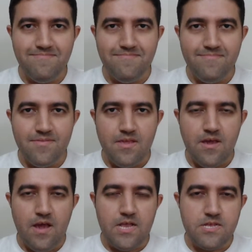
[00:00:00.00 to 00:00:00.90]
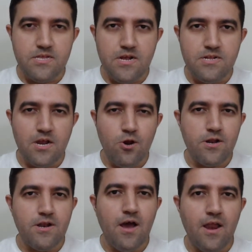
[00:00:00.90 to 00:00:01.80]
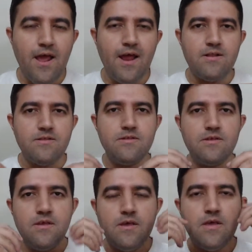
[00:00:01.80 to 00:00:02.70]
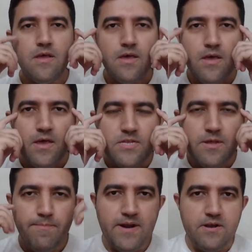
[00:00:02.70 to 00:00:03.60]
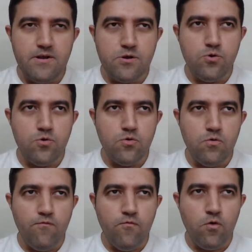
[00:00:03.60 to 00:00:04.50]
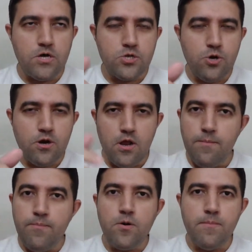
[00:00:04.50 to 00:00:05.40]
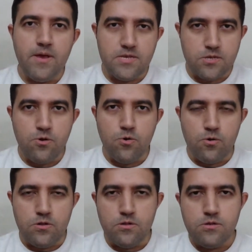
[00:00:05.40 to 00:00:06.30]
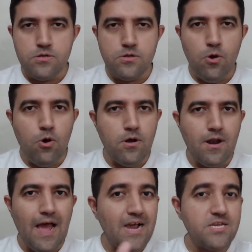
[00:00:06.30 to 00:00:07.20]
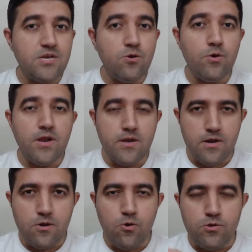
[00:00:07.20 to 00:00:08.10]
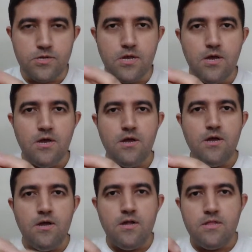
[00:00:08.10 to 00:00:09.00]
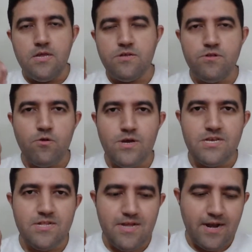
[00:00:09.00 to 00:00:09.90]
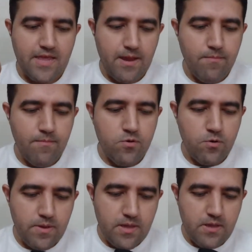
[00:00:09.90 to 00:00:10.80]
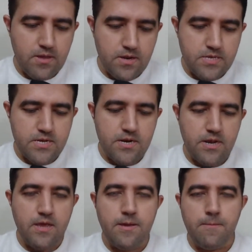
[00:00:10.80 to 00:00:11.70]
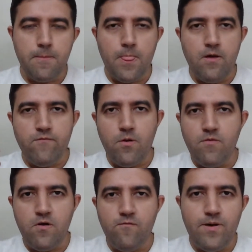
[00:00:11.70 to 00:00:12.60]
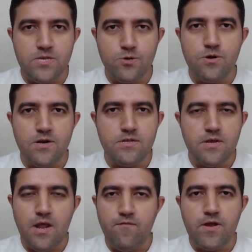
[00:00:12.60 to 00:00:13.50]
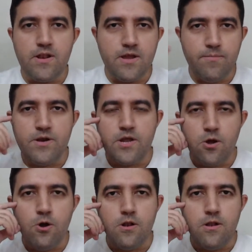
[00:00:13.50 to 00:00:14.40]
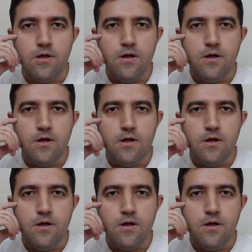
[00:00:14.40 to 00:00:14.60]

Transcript: As results are not in our hands, is it better to focus on input based goals or action oriented goals? This is a question that came to me recently from one of my students in our weekly community call.